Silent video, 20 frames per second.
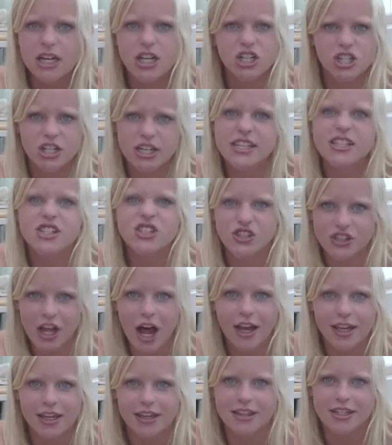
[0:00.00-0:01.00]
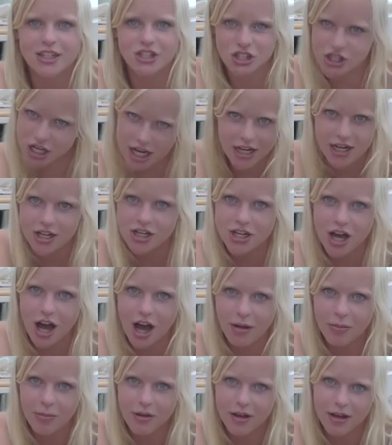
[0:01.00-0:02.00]
She's stuck in this shitty
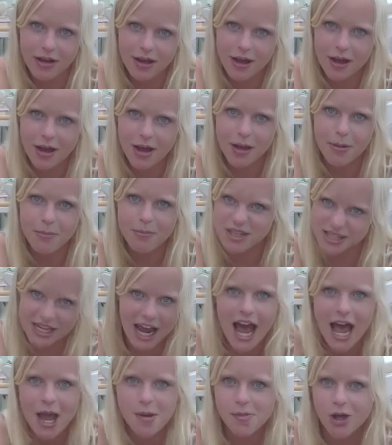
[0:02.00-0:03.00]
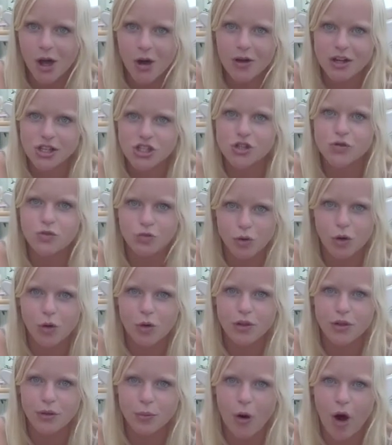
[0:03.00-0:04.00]
job, but I'm going to
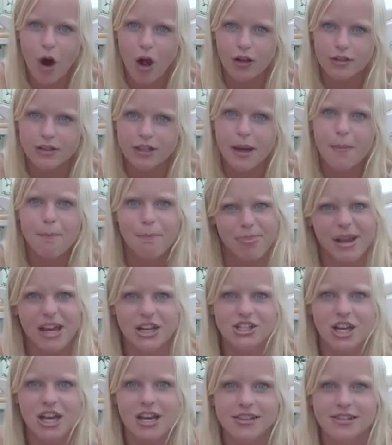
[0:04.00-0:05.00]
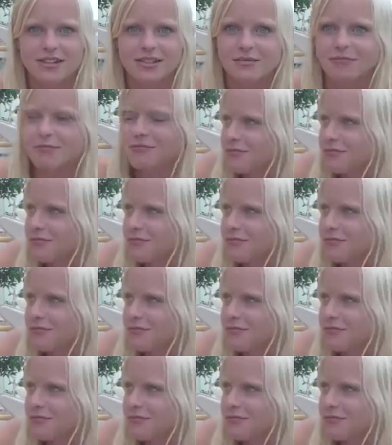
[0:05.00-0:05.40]
rule the world, bitches.